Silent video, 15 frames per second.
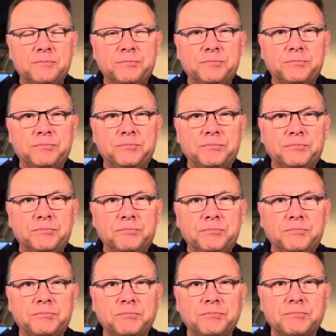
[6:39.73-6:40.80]

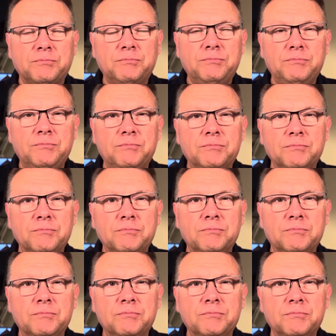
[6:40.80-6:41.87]

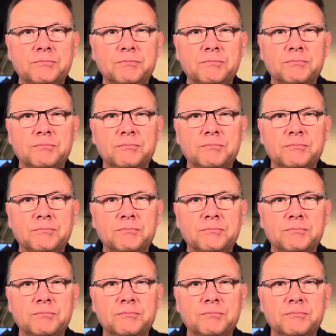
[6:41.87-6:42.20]
Nothing is said.